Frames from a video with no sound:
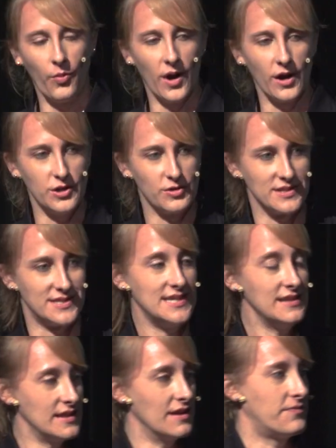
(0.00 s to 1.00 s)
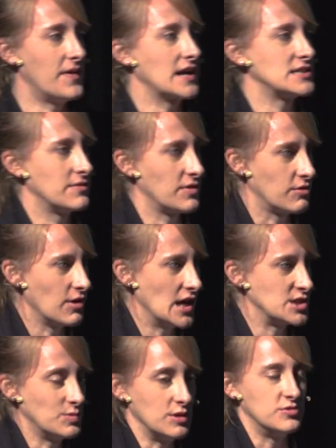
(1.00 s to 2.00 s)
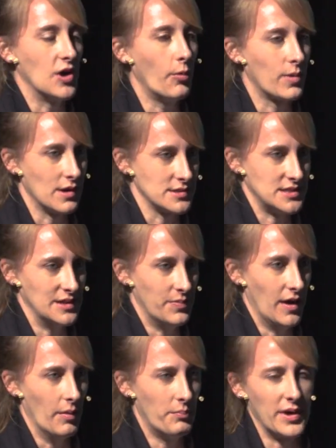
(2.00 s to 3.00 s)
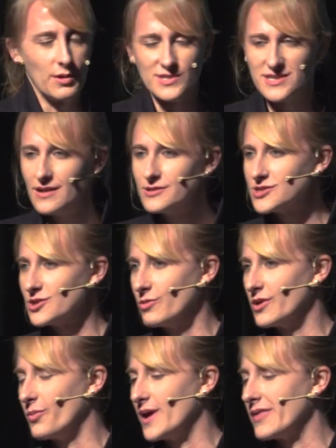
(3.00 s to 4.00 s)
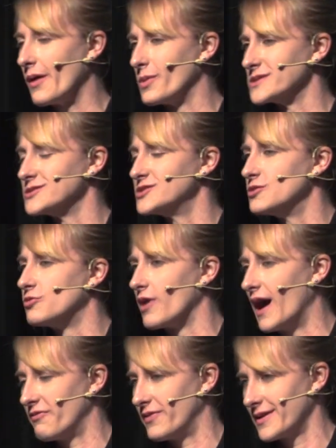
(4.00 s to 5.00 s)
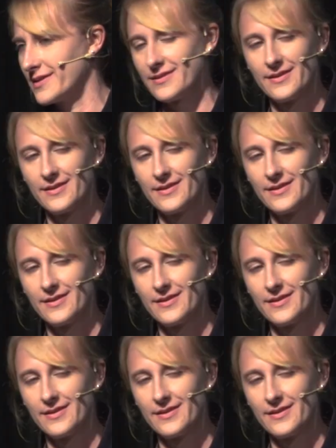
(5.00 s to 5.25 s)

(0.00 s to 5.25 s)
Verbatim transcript: where you could see the effects of a crash when you don't wear a seatbelt, but it was done so in a way that wasn't too graphic.